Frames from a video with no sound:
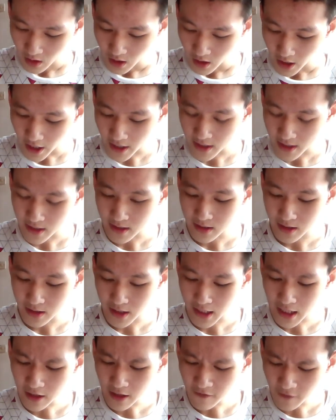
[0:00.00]
And the
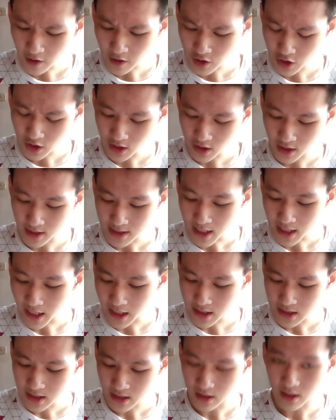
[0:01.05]
another function is
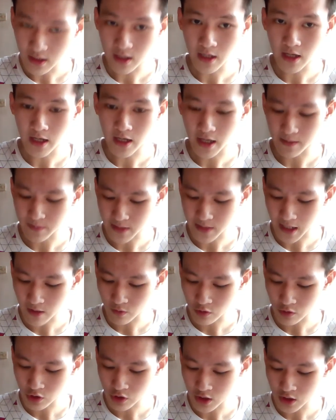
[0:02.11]
the enzyme,
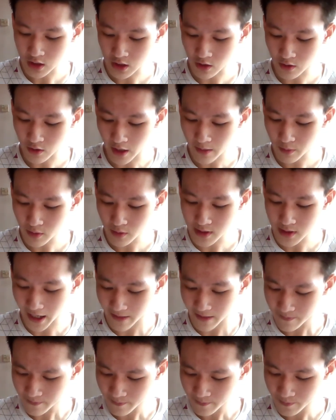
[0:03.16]
which is the
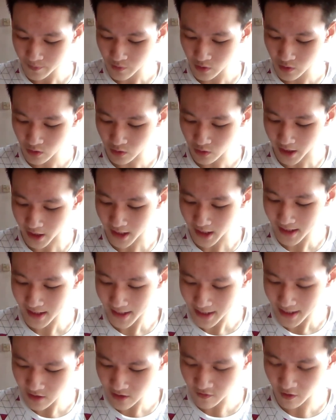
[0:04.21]
ribozyme, to
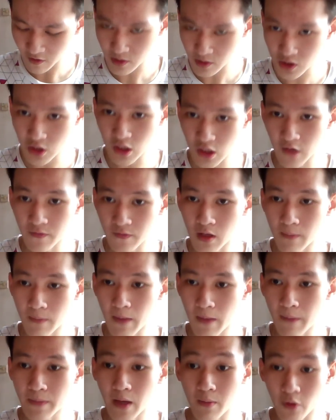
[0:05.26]
catalyze the formation of the
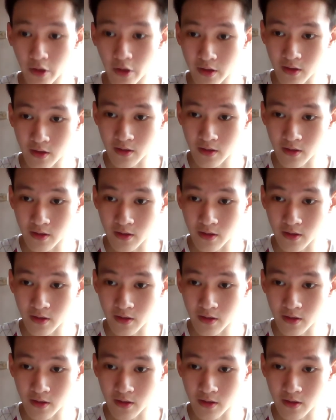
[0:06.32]
peptide bond.